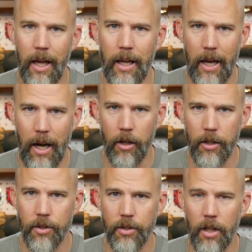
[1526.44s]
a
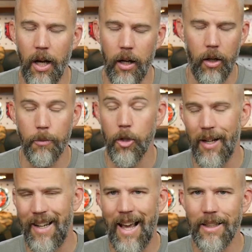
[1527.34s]
Harris, uh, or I'm
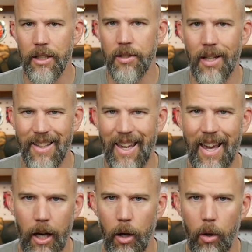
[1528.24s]
sorry, an Atlas
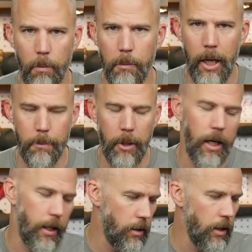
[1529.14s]
Cal
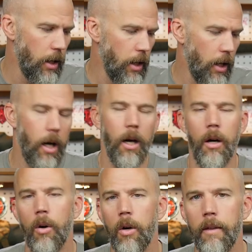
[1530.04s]
bipod uh,
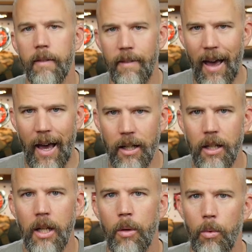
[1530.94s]
on that,
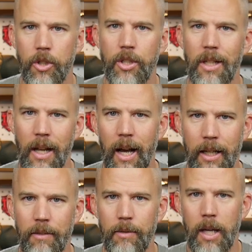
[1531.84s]
which did not
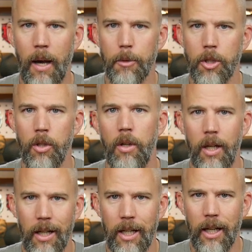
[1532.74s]
give me the
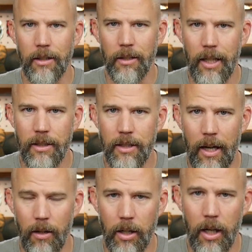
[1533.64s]
opportunity to kick the legs
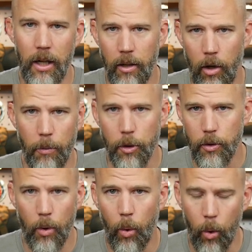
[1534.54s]
out uh,
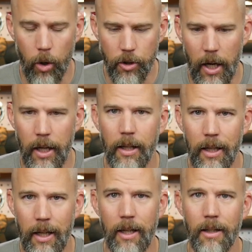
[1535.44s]
almost horizontal,
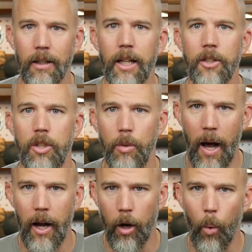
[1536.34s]
and the legs do
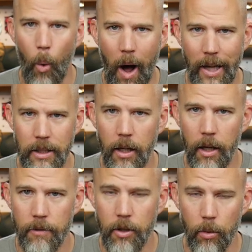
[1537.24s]
not go wide
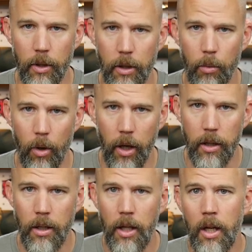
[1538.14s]
enough to really run